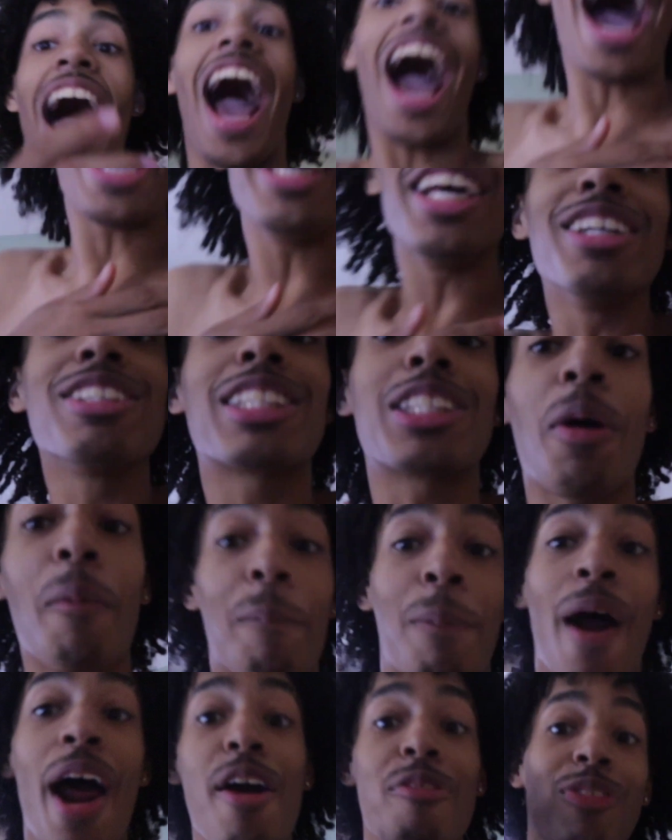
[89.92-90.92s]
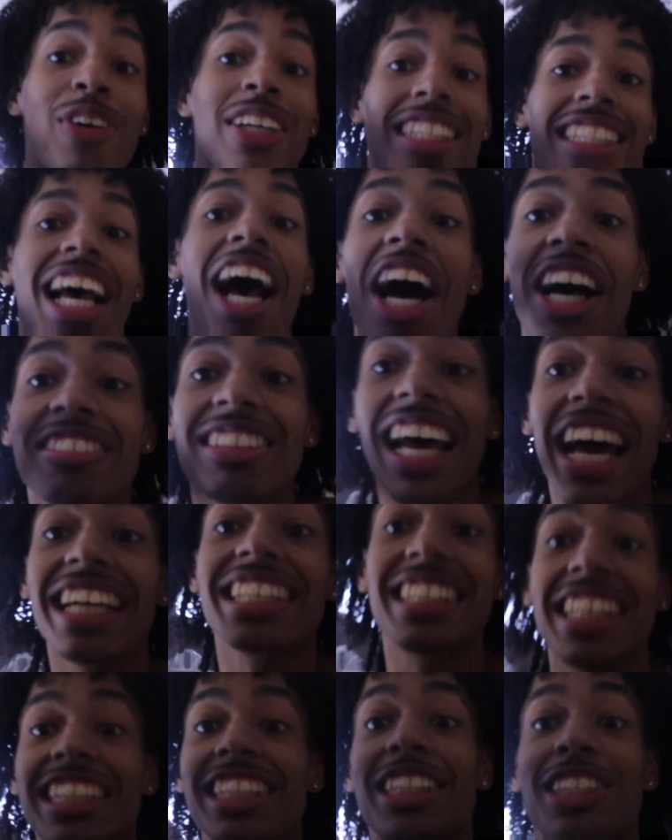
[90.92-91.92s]
I used to pray for times
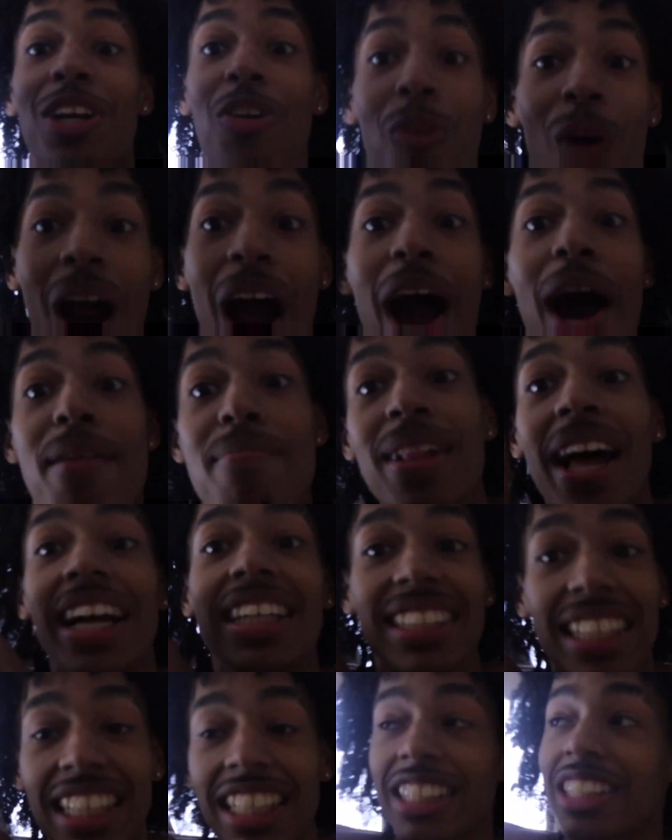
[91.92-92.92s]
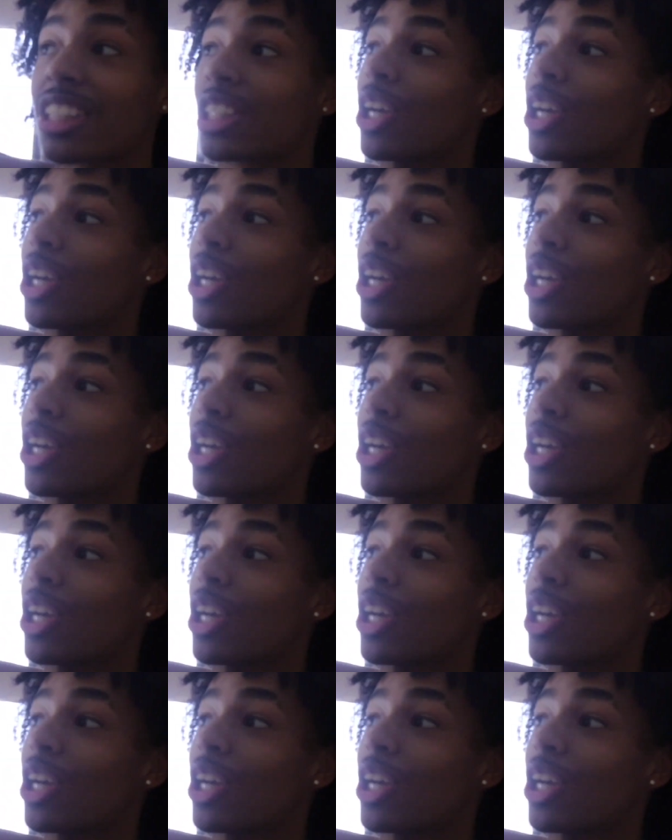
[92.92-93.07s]
like this, to rhyme like this,